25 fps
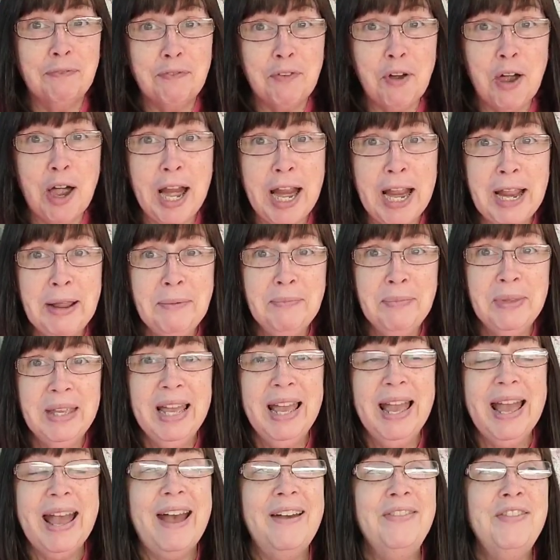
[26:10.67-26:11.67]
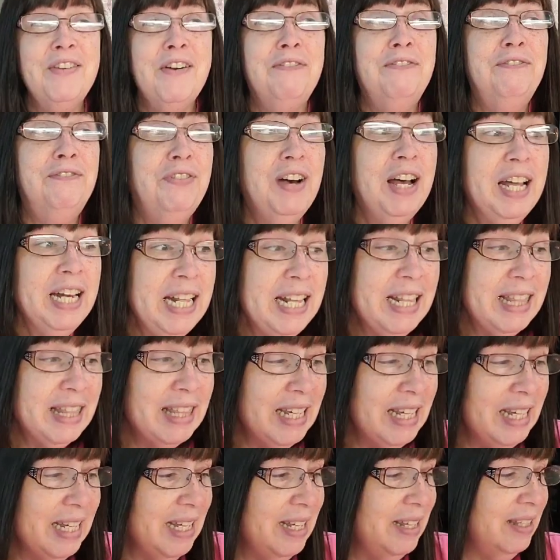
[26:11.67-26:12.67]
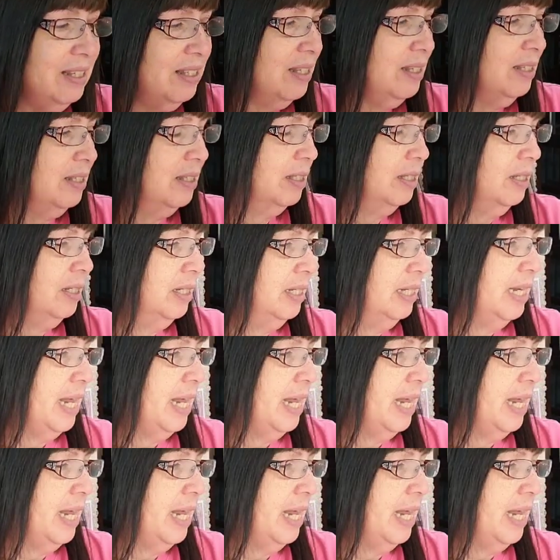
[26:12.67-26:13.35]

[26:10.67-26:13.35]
frame. And the funny thing is, is the